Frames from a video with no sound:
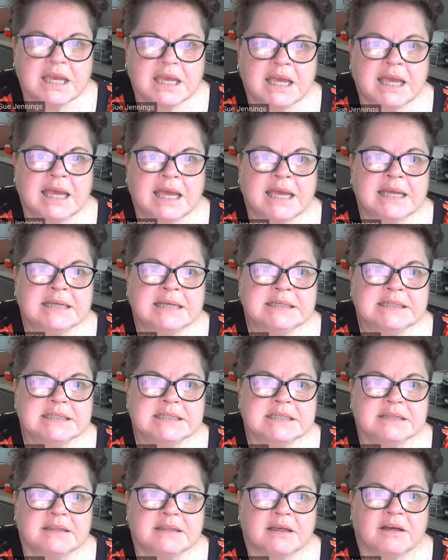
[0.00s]
And
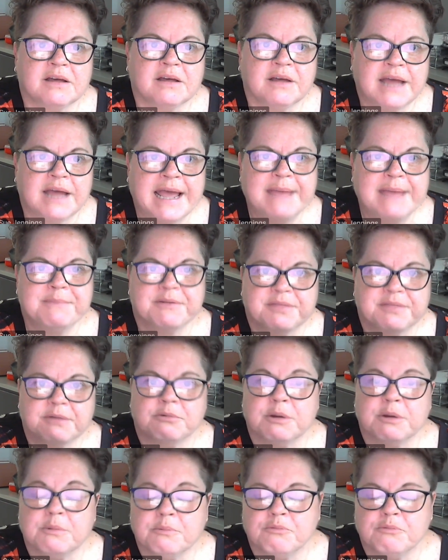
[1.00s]
the aim of the